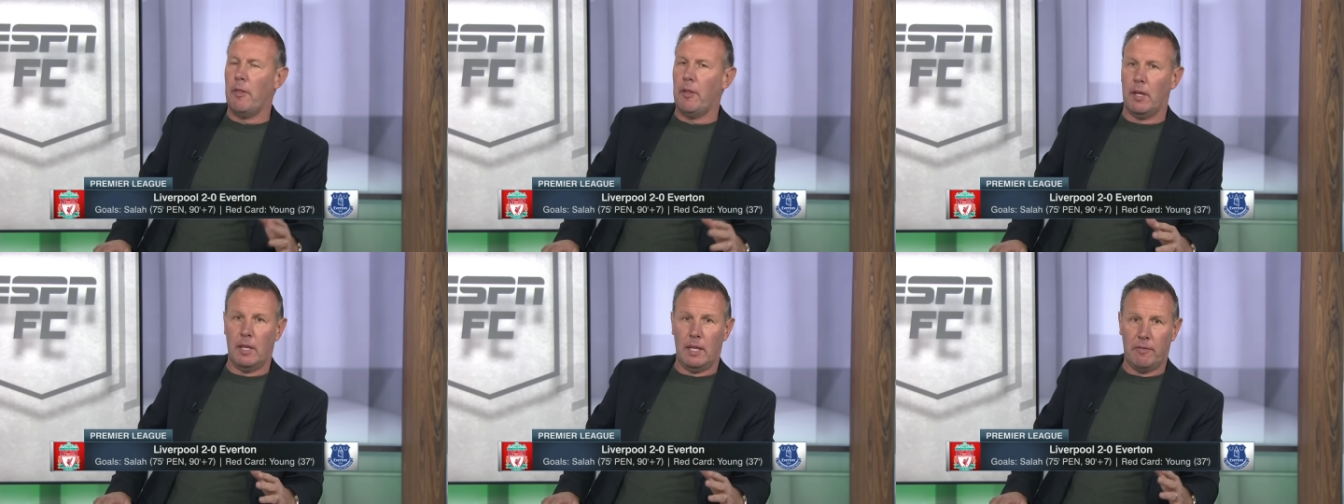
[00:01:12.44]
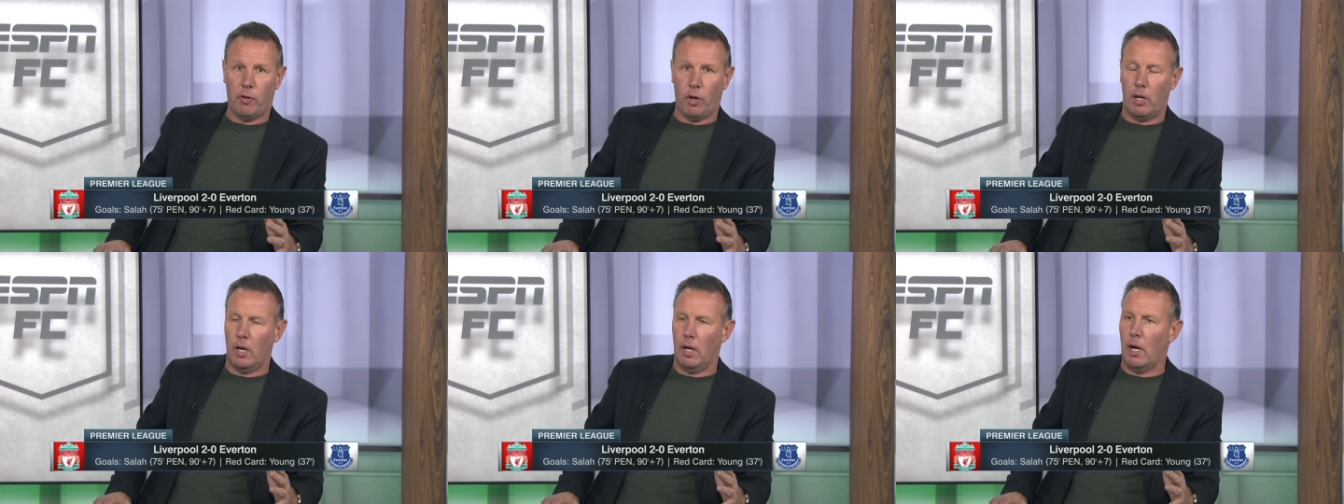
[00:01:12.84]
and I think
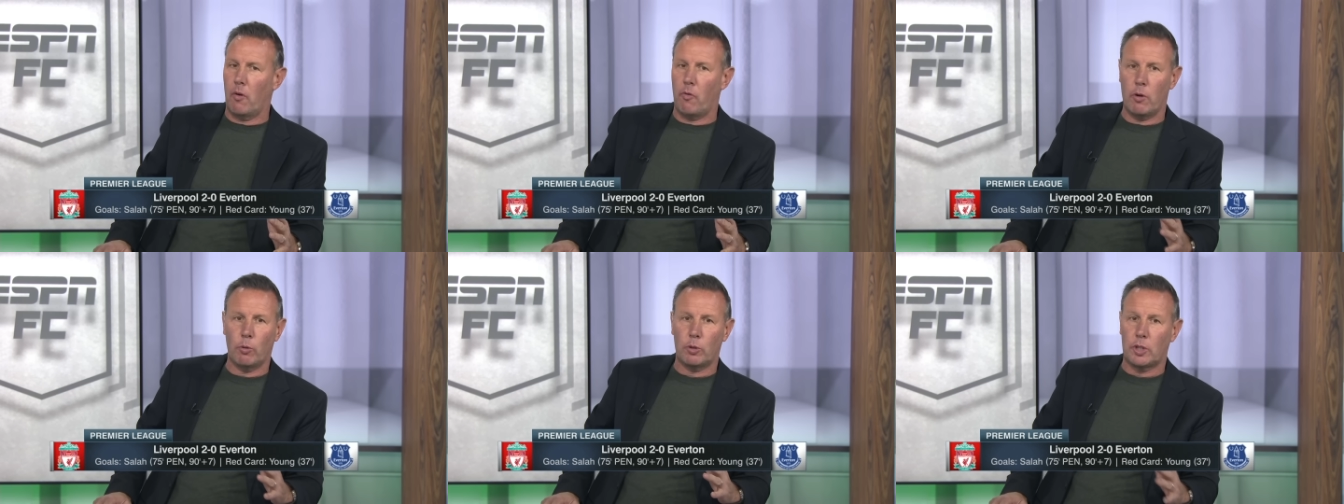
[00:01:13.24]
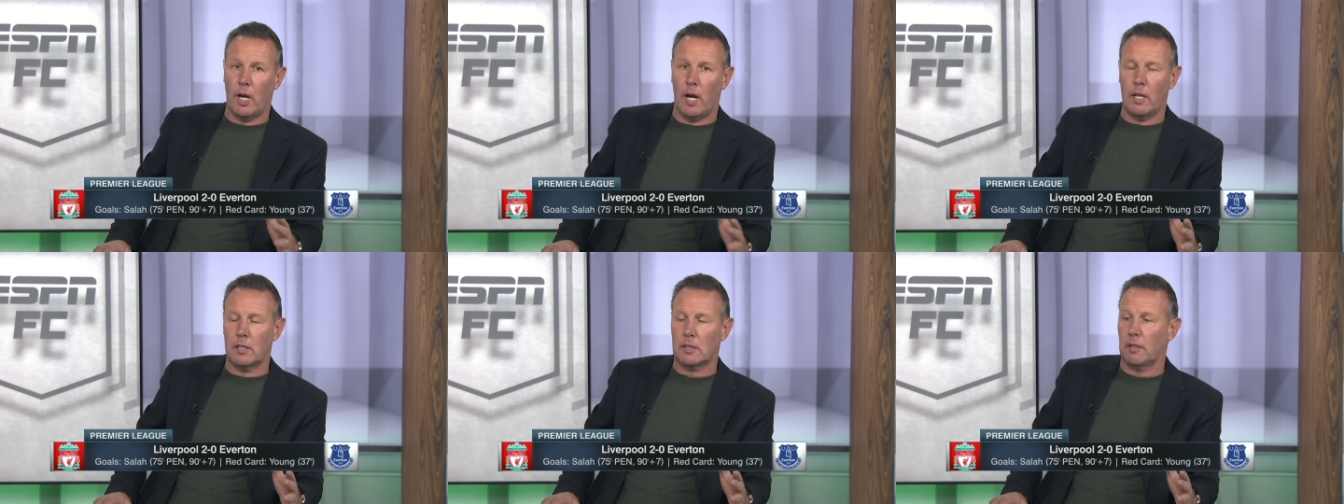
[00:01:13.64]
they've got a, a real
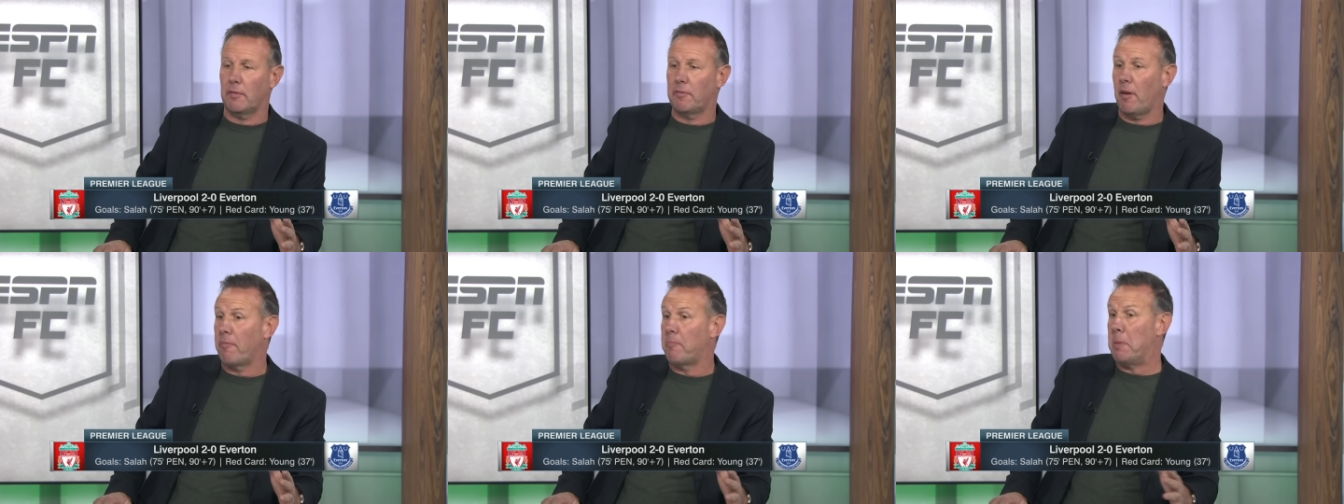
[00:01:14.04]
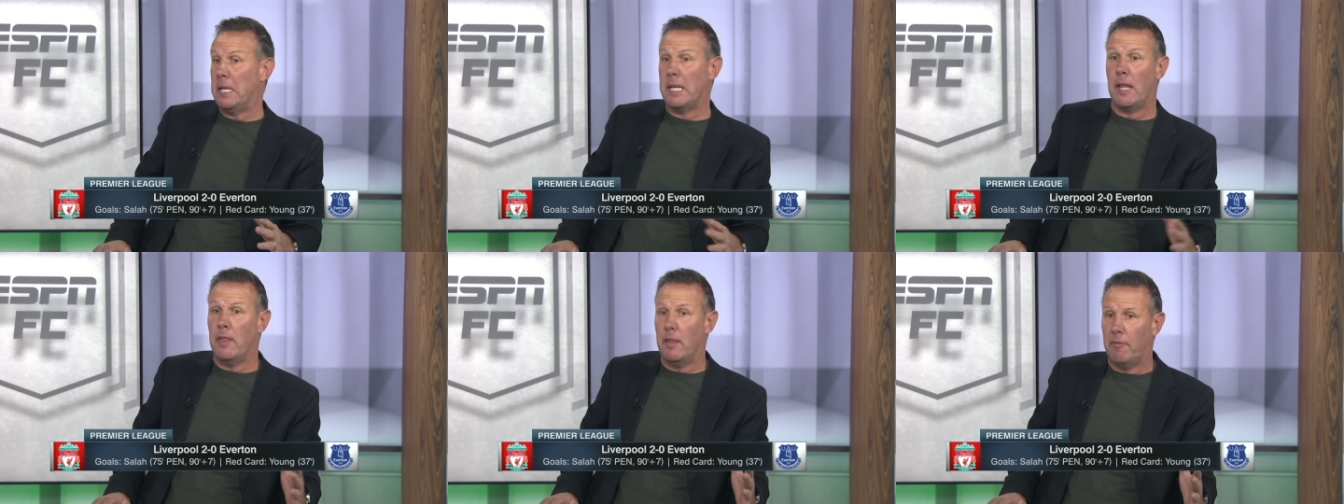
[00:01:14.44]
chance of, of,
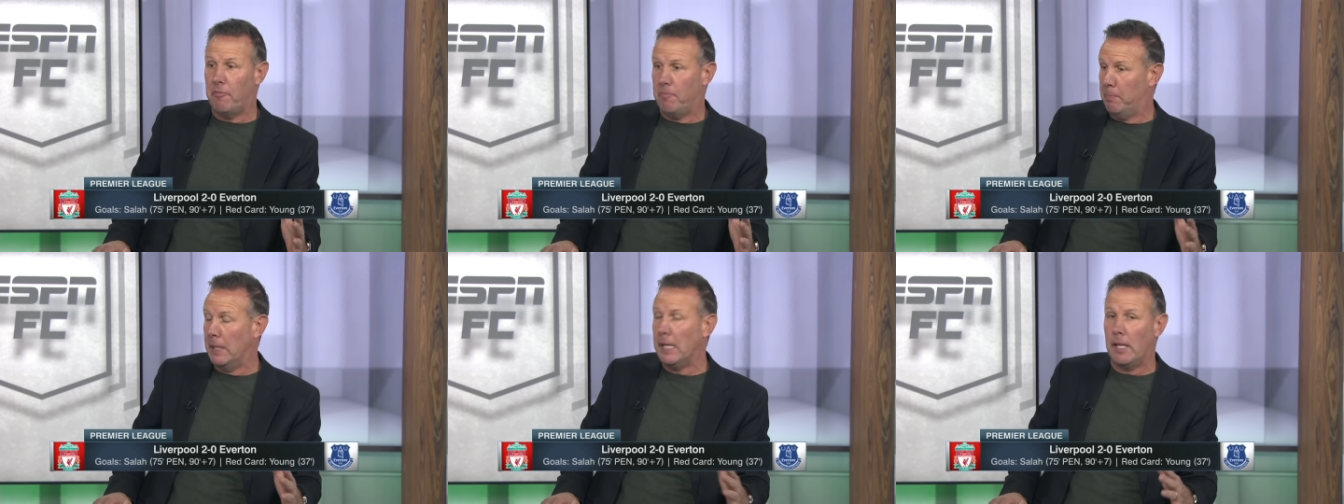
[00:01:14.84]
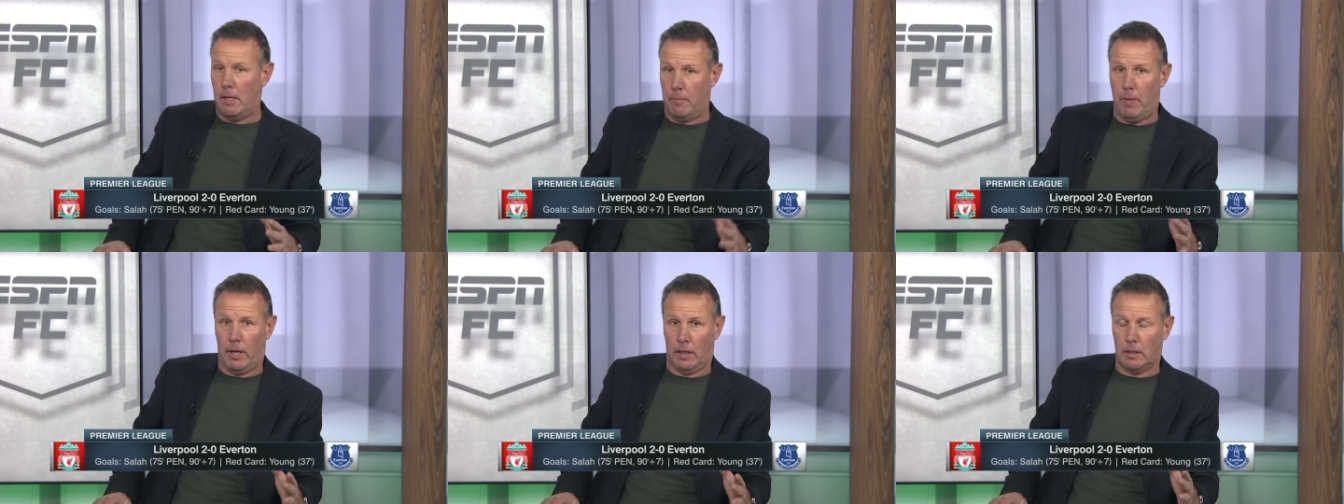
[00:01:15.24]
being in the being
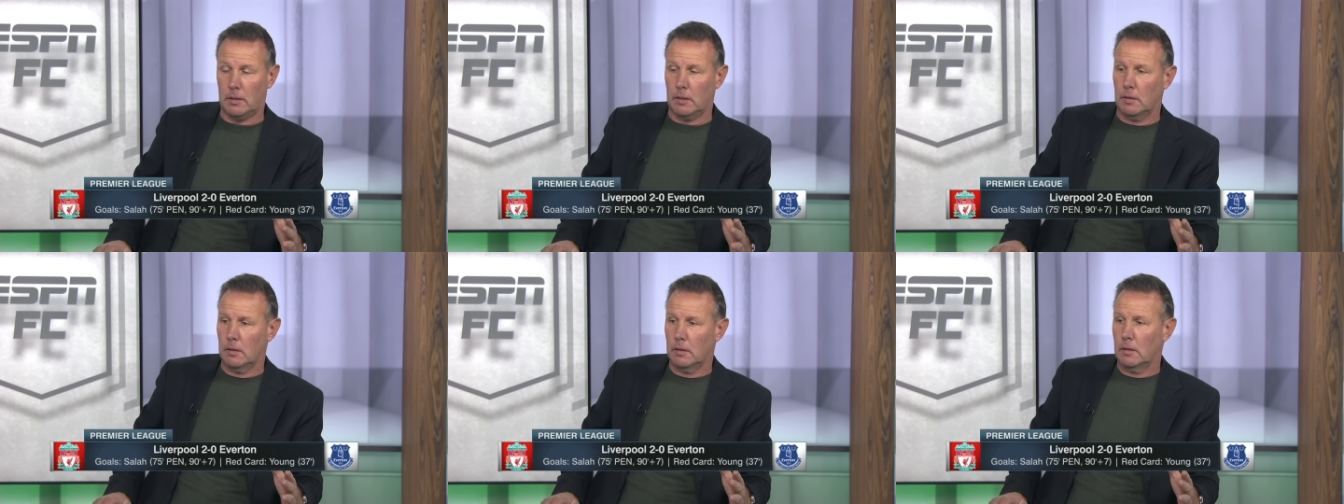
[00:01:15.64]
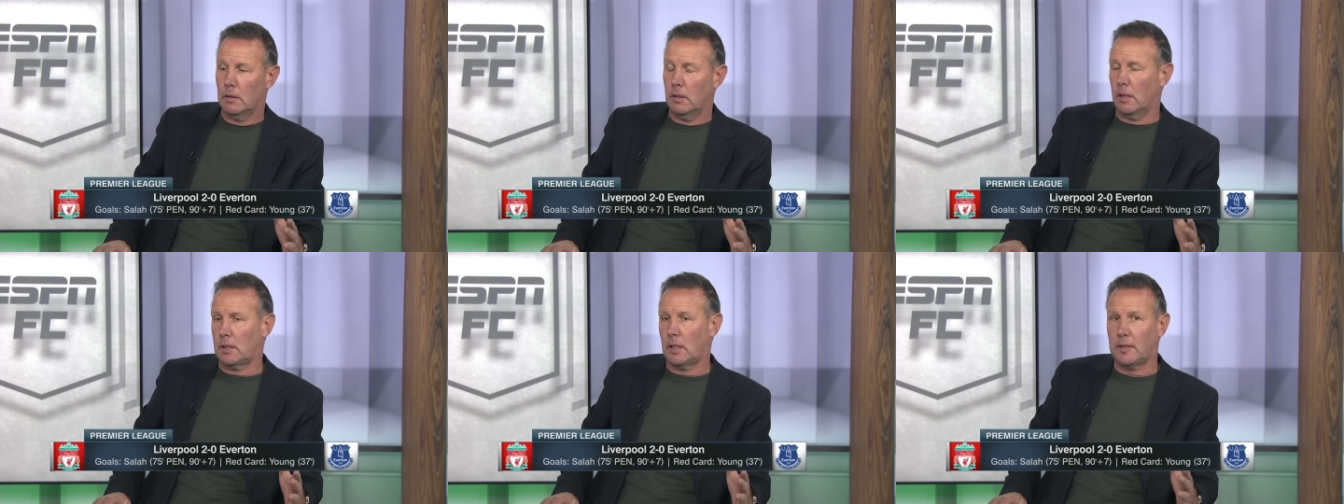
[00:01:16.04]
in the mix.
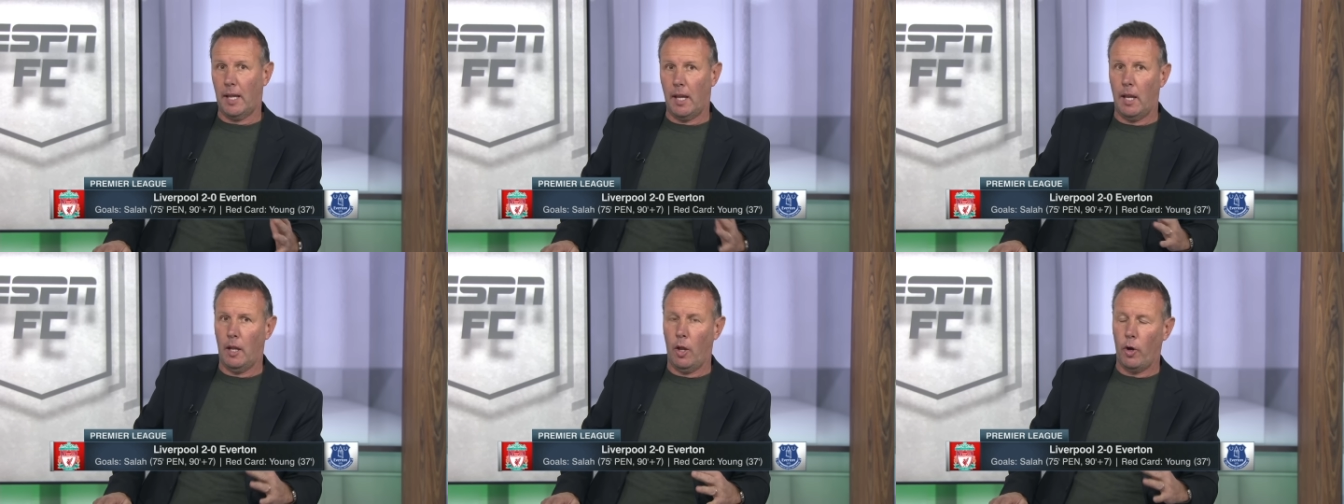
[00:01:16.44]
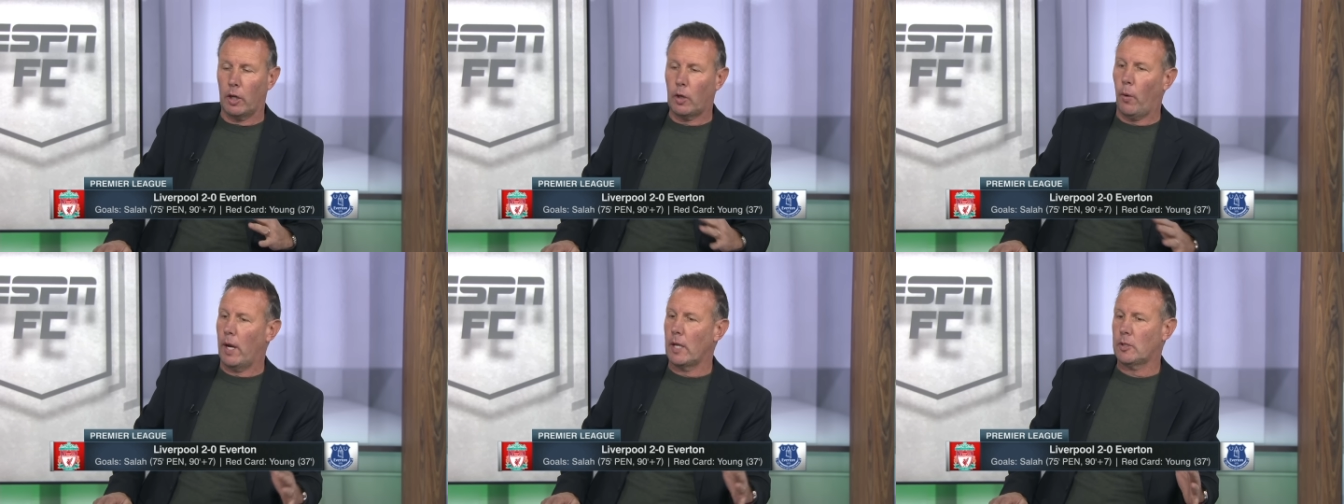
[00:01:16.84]
There's still a
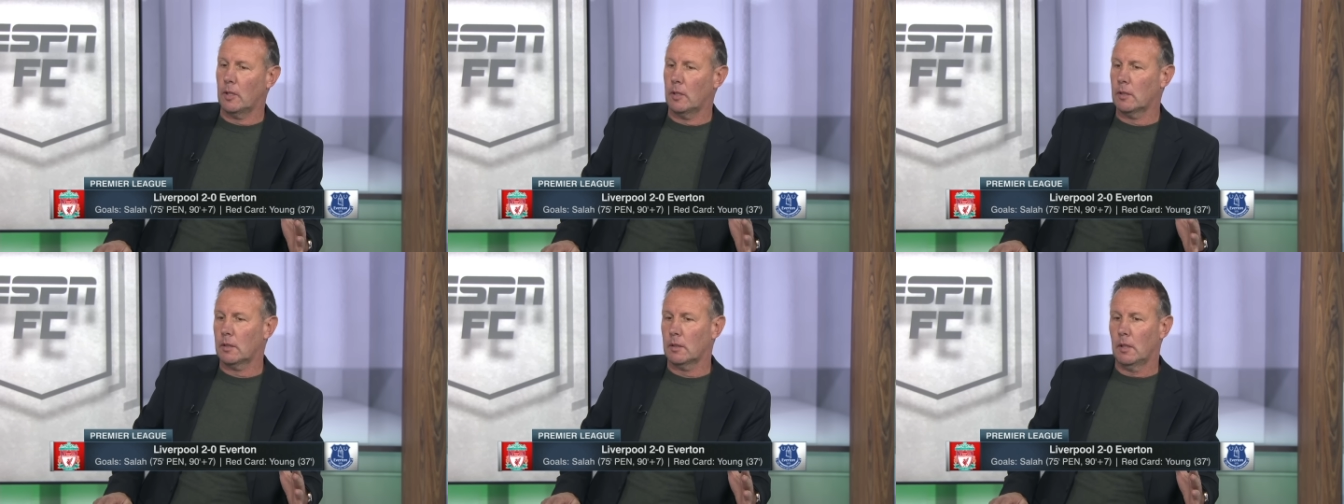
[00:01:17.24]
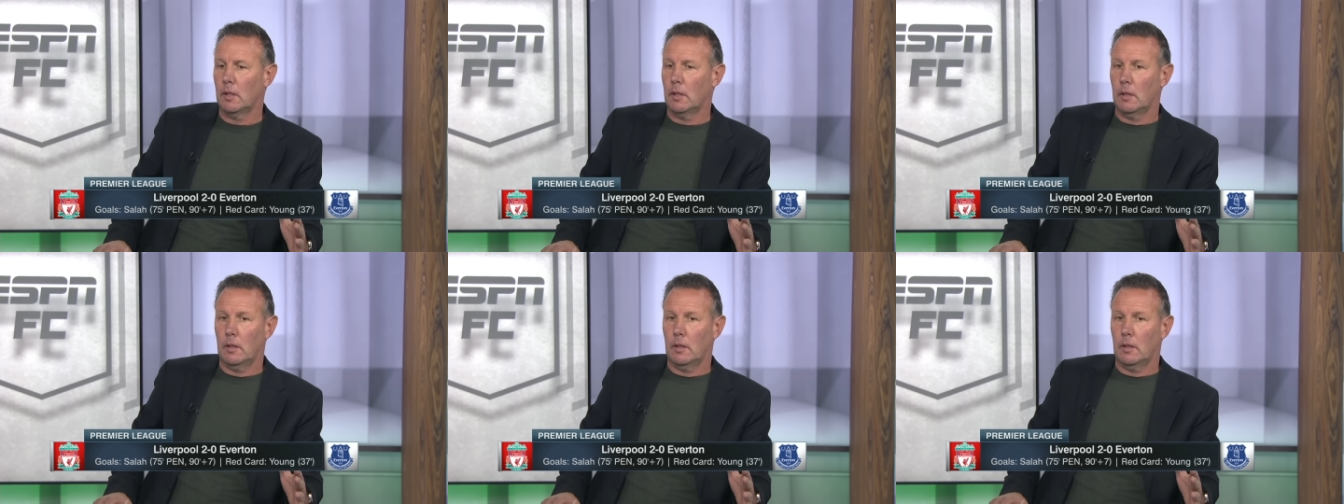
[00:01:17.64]
lot of questions.